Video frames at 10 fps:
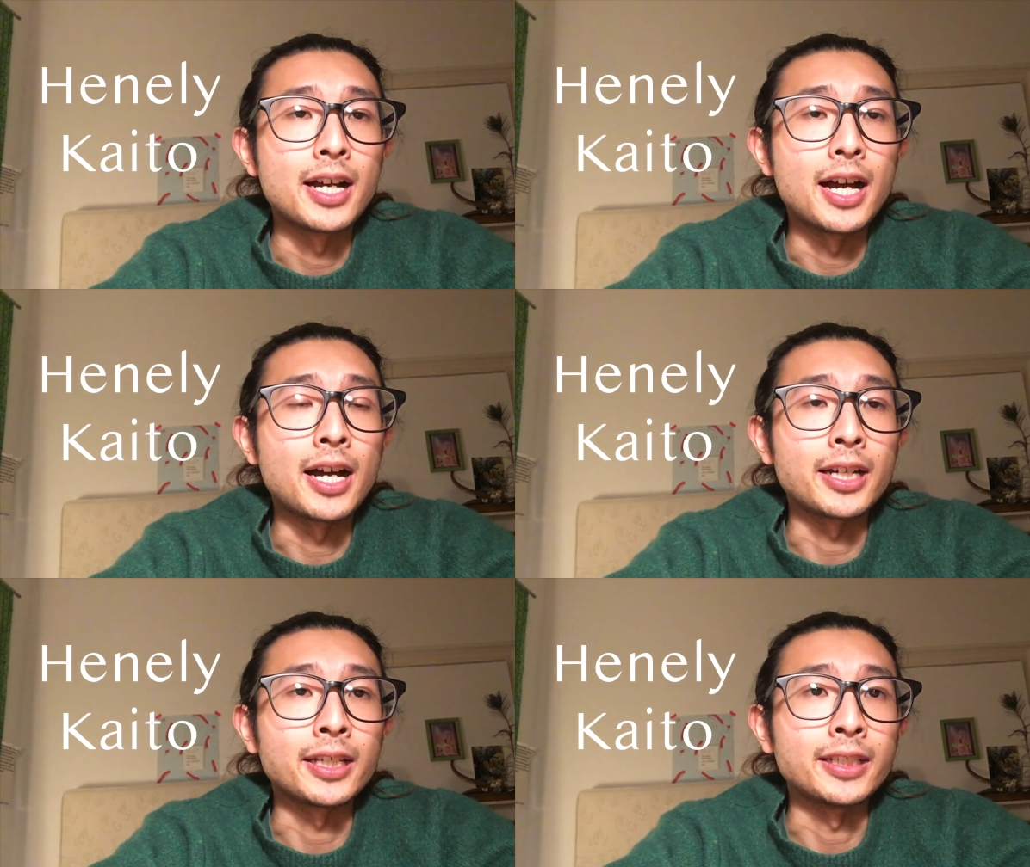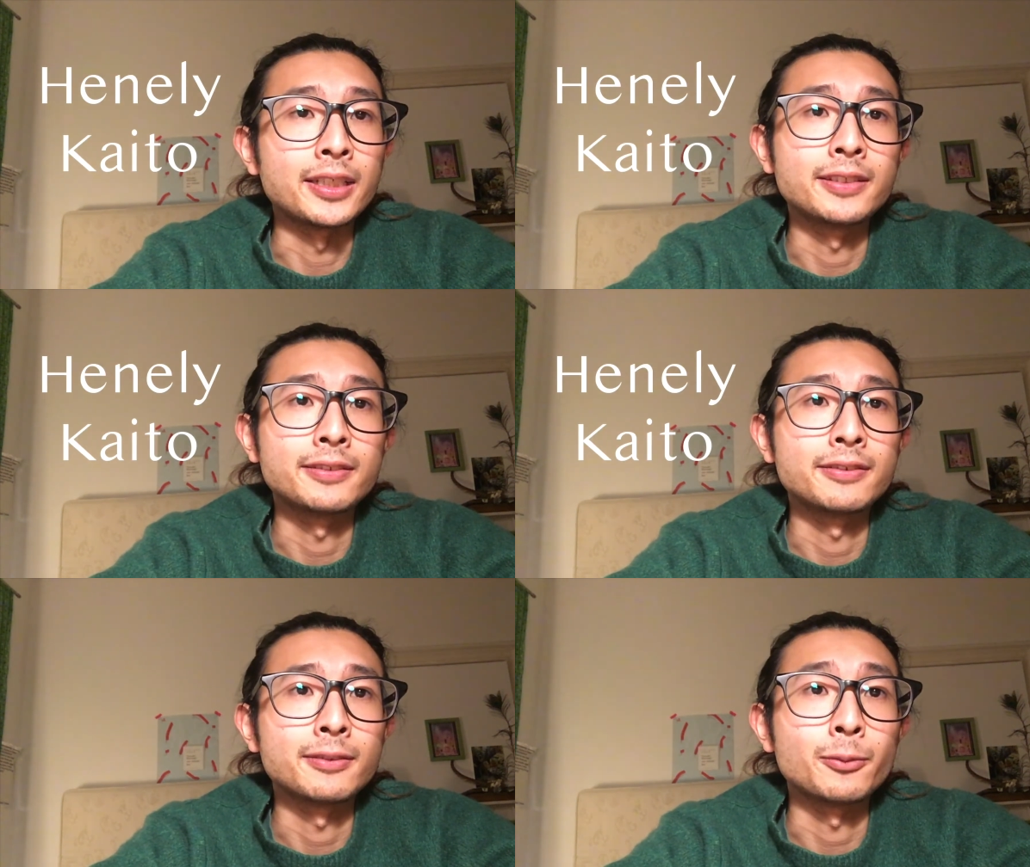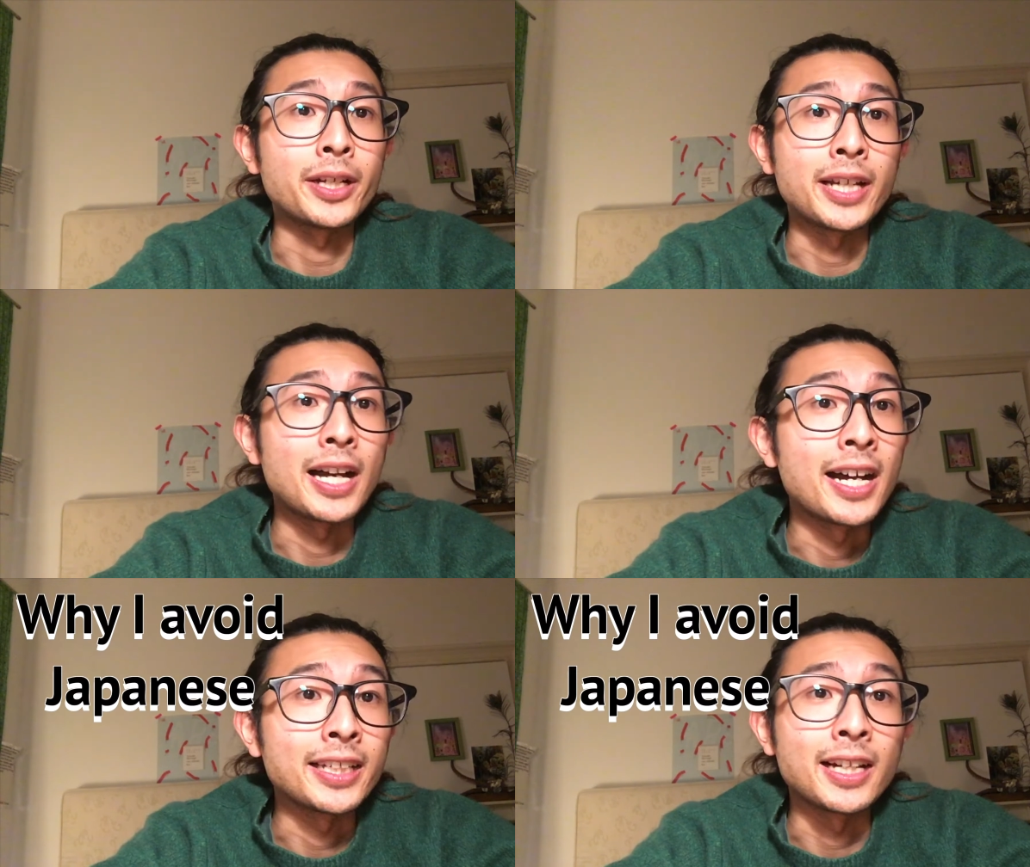why
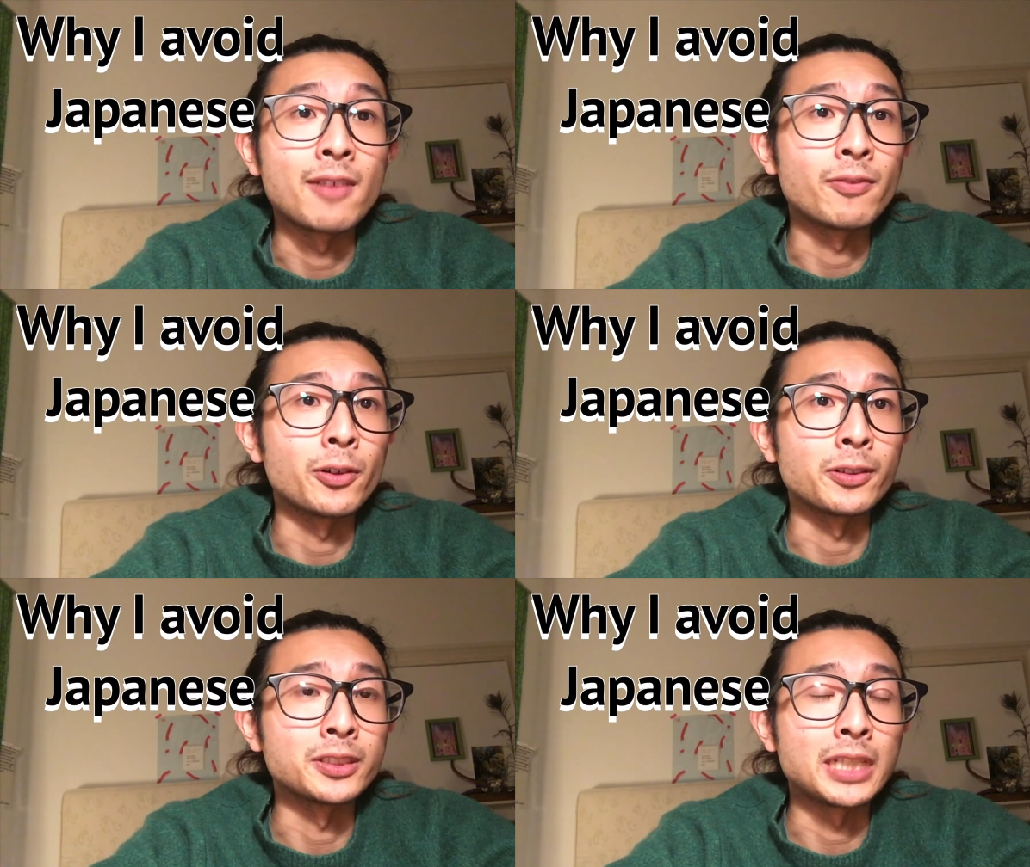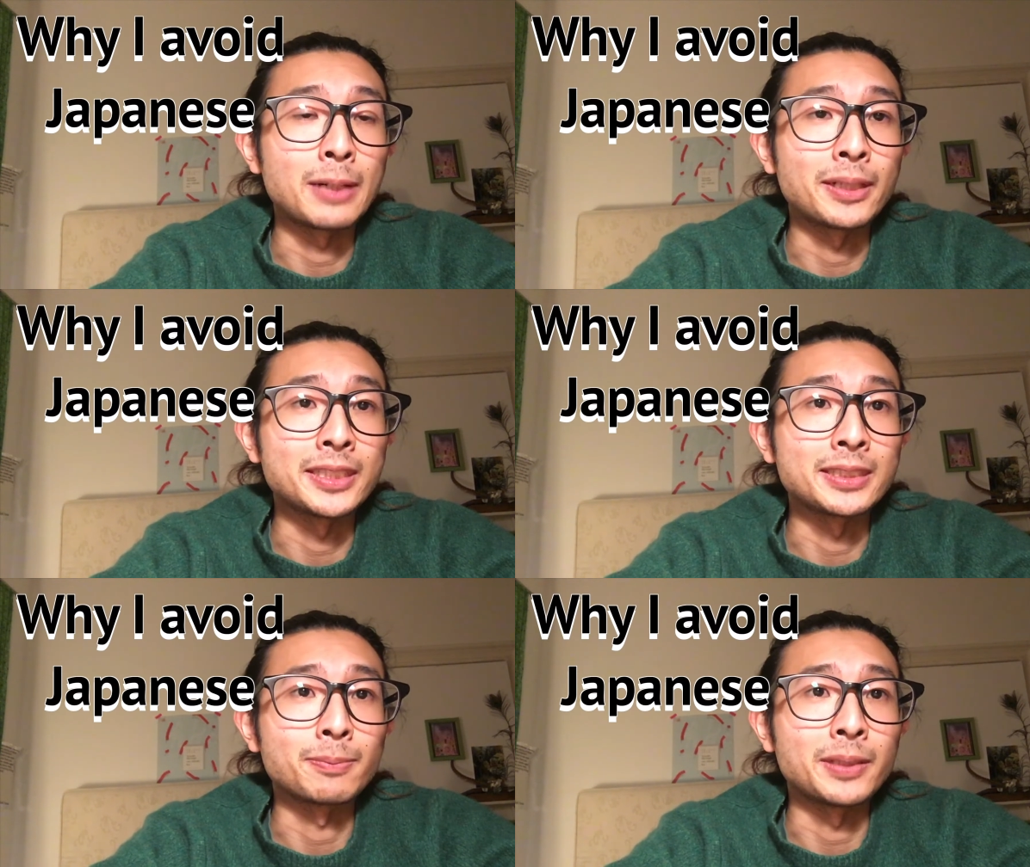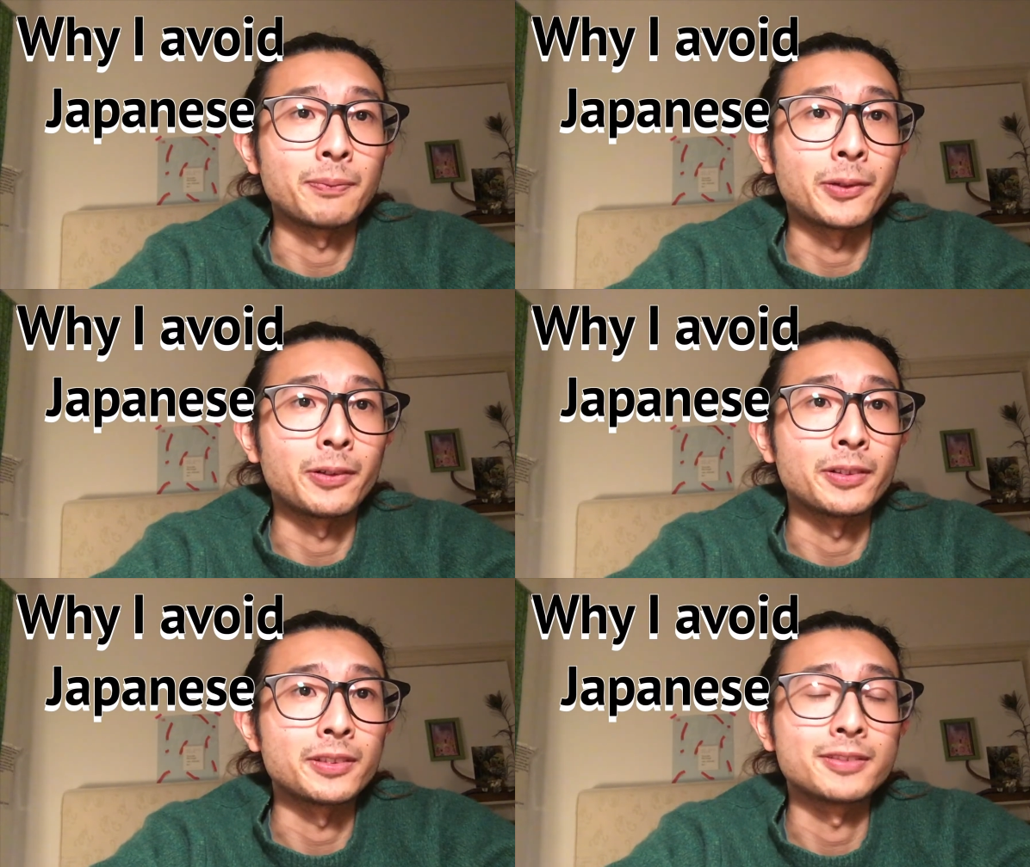I avoid Japanese
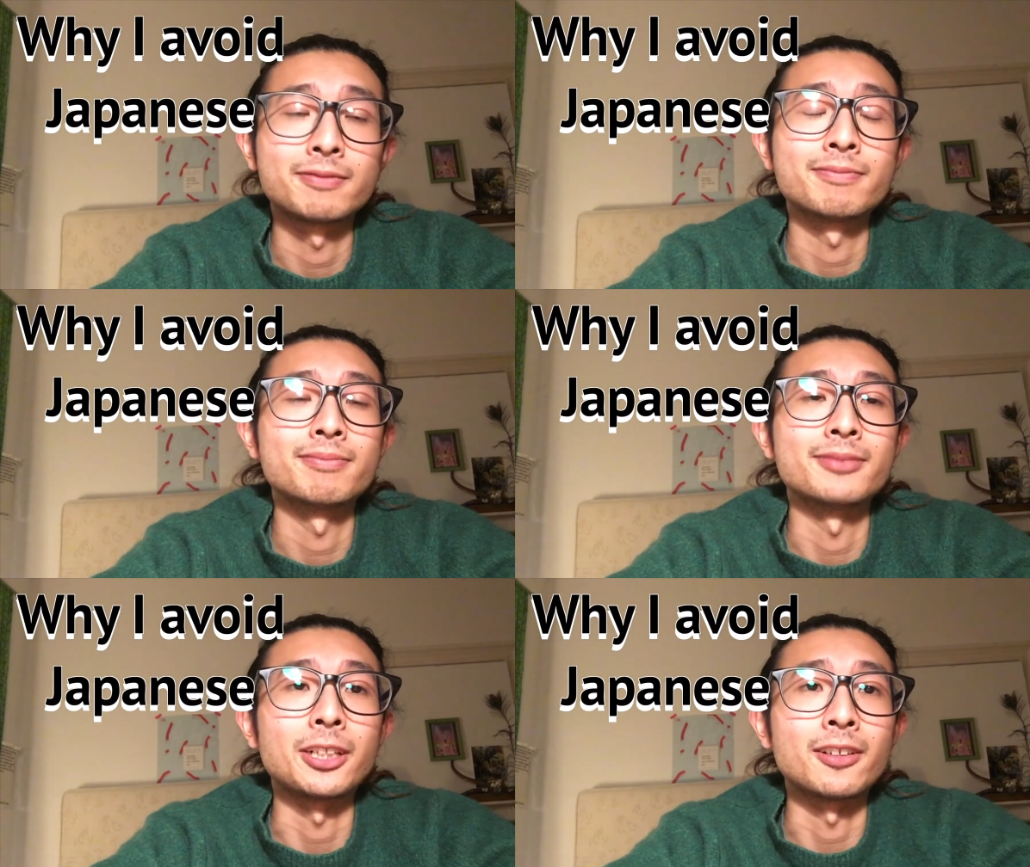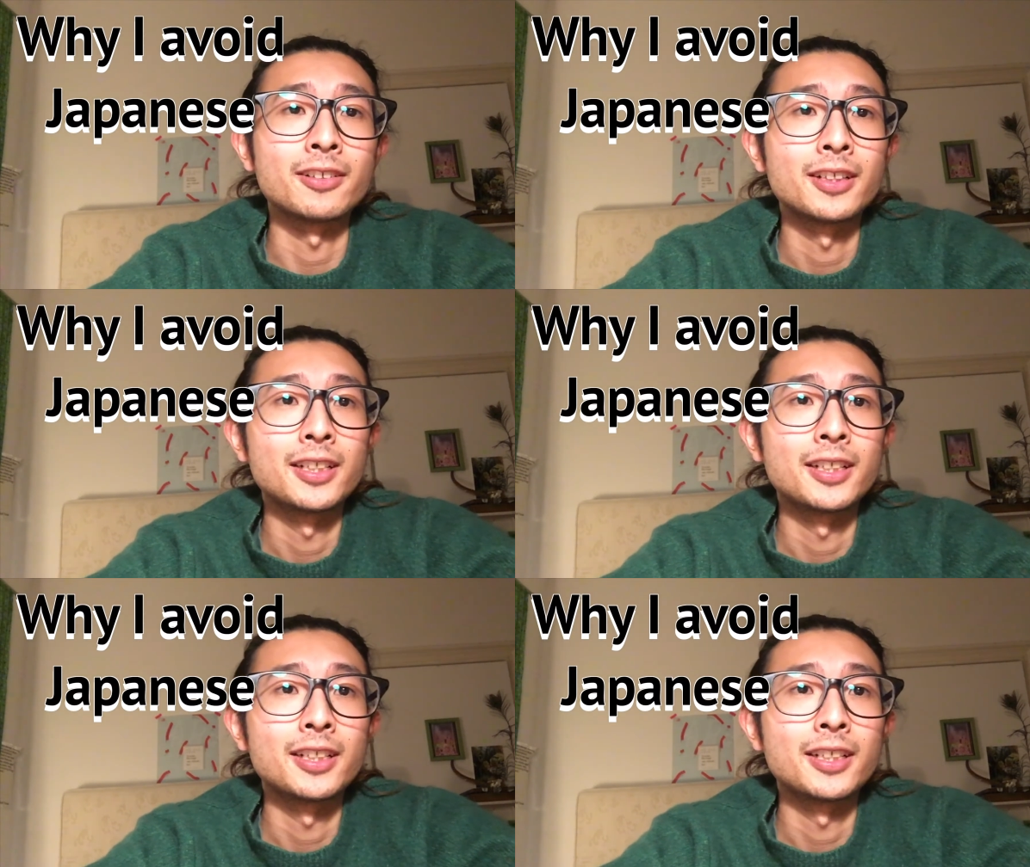people, you know,